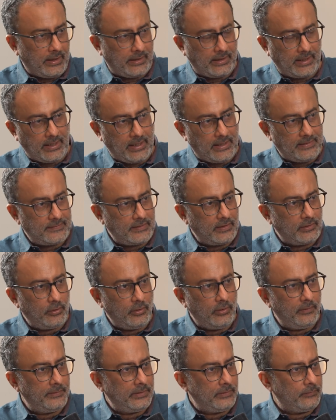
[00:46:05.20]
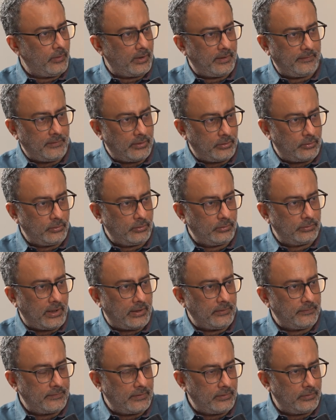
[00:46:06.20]
Can I still go with whatever
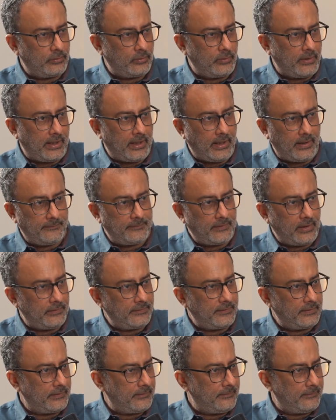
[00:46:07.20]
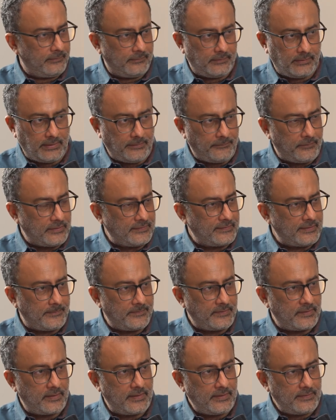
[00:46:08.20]
2,000, 2,500 different
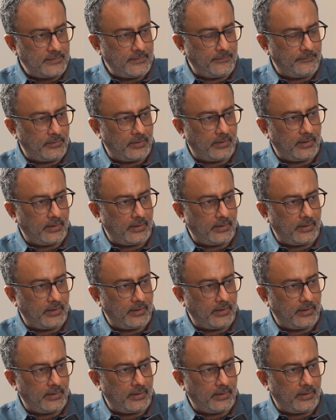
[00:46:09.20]
substrates if you